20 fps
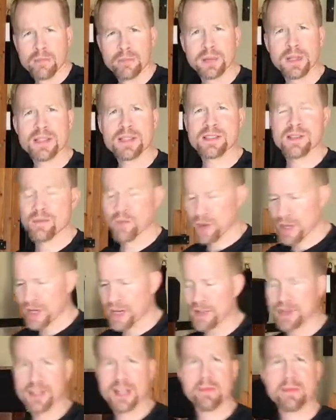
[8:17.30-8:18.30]
Plus, working
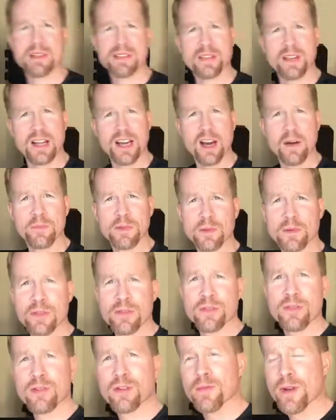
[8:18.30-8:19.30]
on the dummy is going to help you
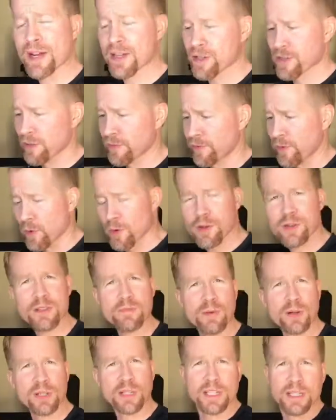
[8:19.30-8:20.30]
with two-directional force,
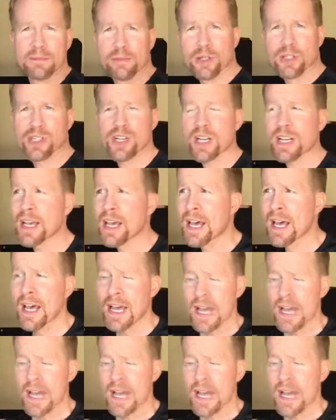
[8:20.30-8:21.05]
pulling and pushing,